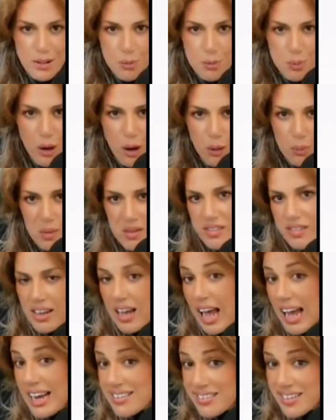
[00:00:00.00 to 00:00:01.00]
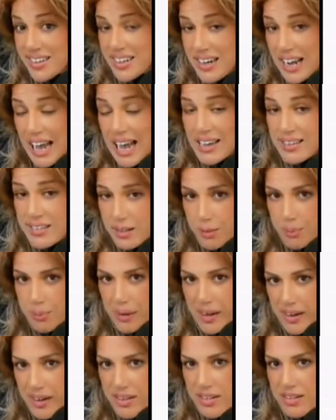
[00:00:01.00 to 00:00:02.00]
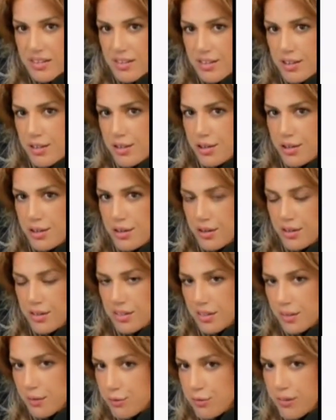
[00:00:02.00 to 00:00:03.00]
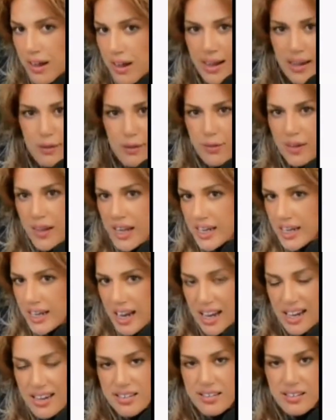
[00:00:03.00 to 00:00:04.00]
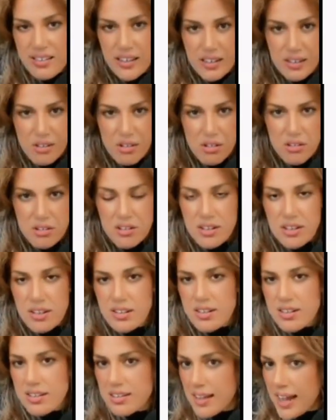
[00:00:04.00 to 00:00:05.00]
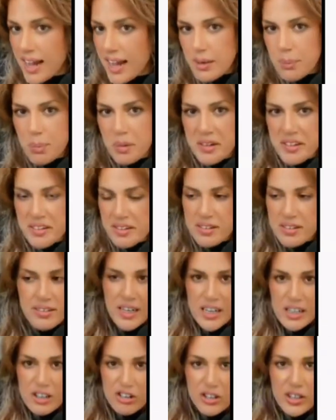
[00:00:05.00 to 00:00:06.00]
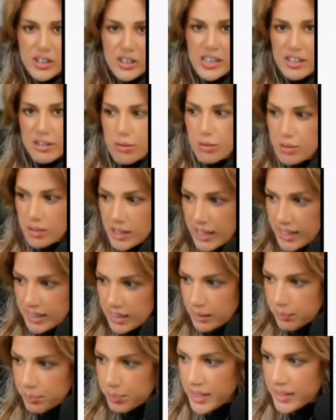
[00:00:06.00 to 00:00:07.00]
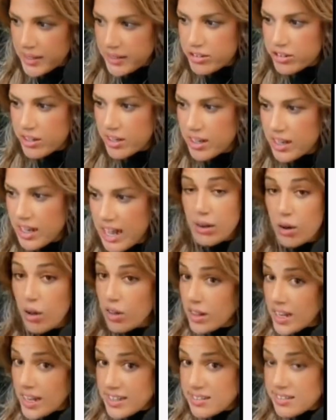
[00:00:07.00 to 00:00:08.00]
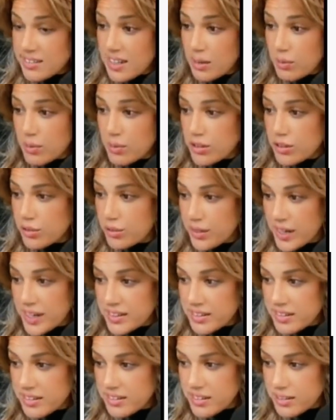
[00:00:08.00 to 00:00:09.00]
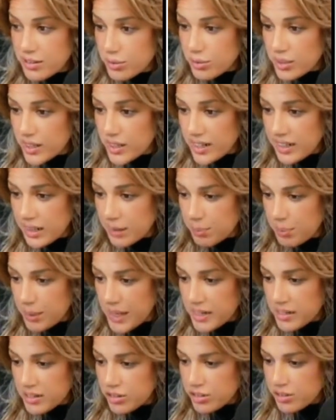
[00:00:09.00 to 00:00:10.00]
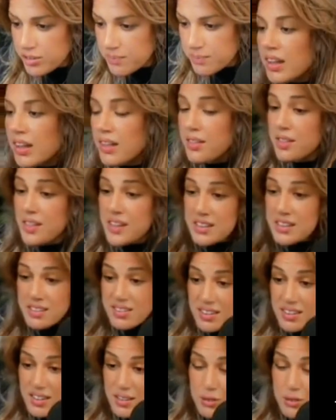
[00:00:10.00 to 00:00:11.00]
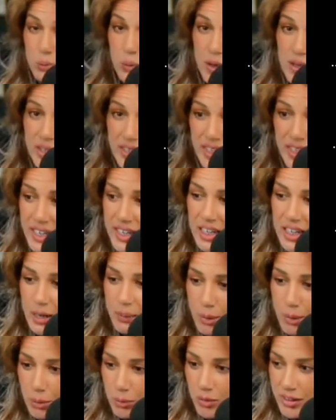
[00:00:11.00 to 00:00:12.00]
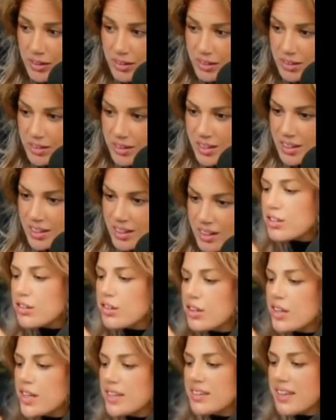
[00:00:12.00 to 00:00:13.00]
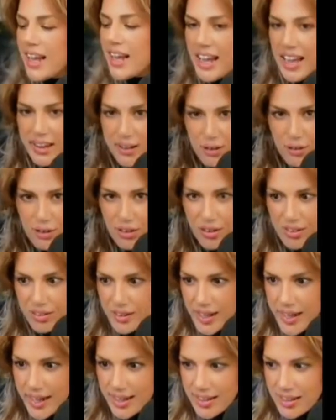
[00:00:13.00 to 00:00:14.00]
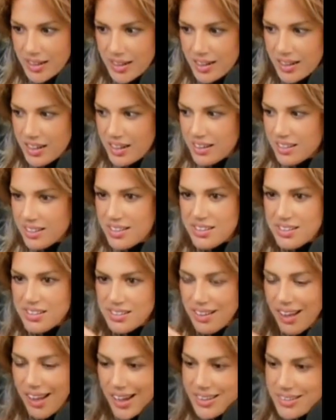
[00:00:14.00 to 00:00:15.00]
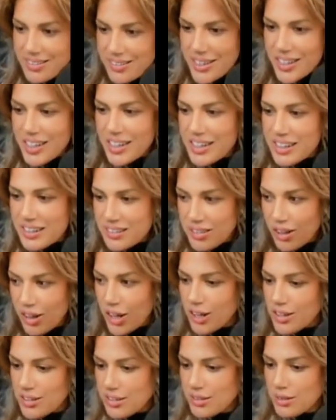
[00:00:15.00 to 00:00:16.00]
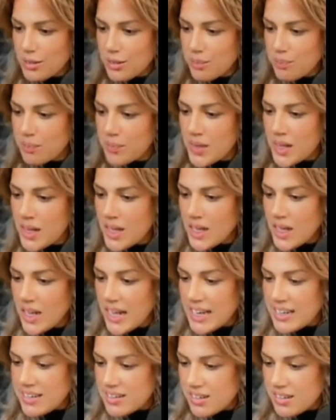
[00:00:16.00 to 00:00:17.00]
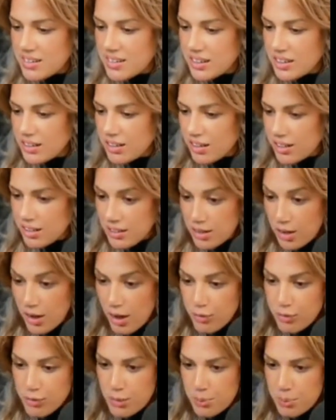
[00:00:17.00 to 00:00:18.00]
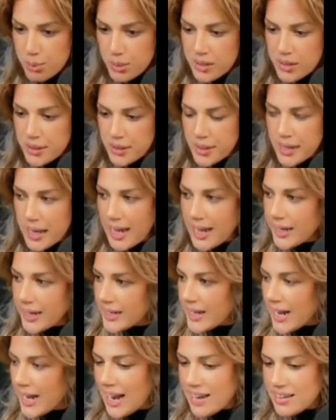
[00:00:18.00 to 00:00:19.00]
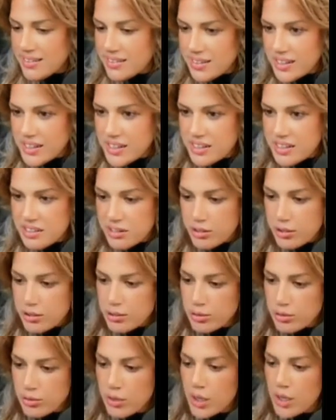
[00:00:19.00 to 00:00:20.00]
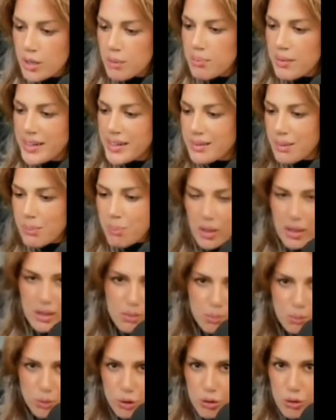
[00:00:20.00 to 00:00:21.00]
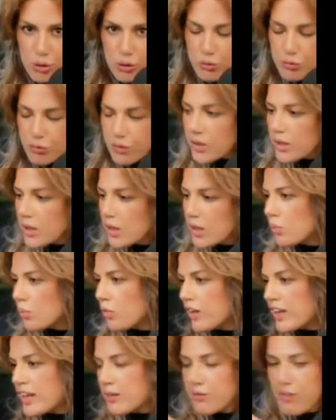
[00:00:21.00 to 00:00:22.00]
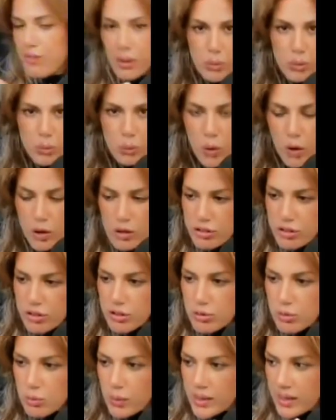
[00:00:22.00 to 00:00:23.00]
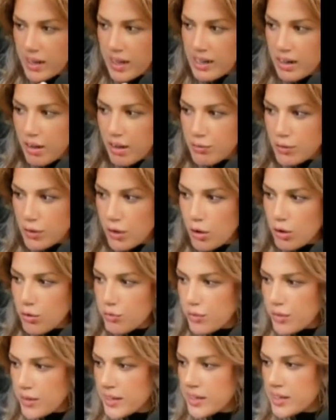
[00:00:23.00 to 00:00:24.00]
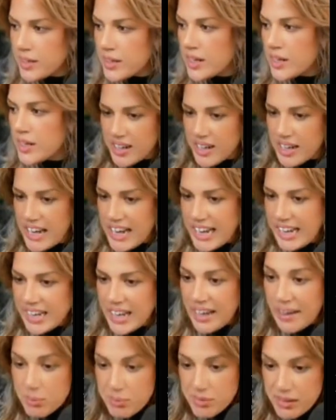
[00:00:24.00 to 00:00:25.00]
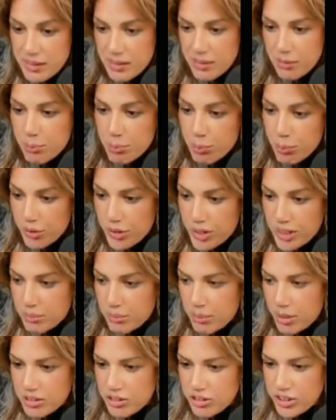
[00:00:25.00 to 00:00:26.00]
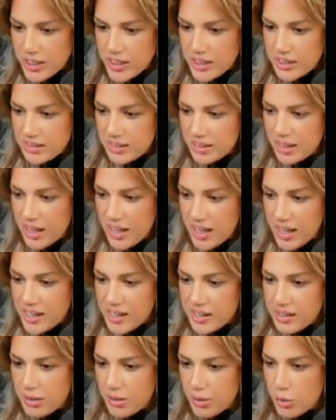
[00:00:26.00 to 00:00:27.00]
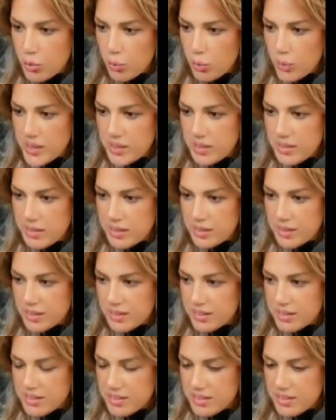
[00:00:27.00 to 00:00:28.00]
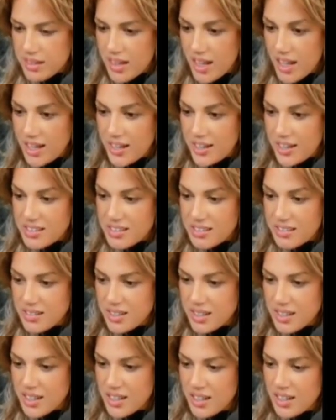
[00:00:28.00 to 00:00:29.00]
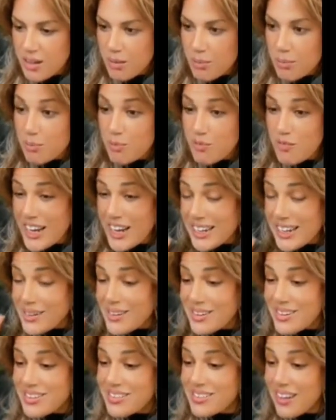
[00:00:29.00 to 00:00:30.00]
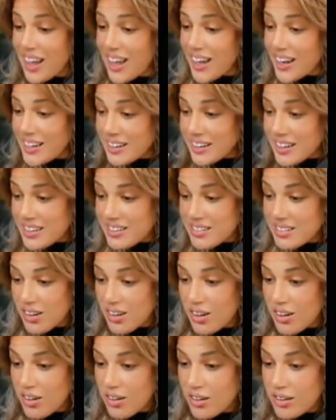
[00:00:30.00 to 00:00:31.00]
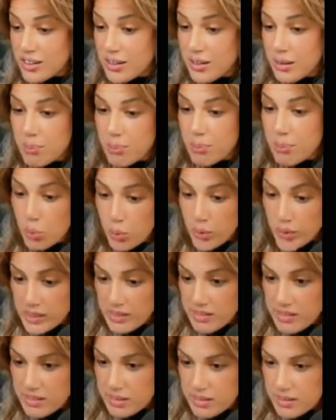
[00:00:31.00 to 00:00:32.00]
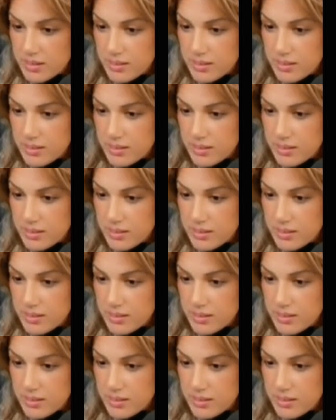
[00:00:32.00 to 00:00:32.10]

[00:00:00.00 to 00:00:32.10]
promised, I did ask Manus to turn the 5 AI skills slide presentation into a landing page. All I said was create this into a landing page. This is what it came up with. Look at the header on that. The sizing is awesome. It doesn't cut off the button. I could ask it to make the button move if I would want to when I hover over it. It kept it pretty much in line with the slides. And the design is on point.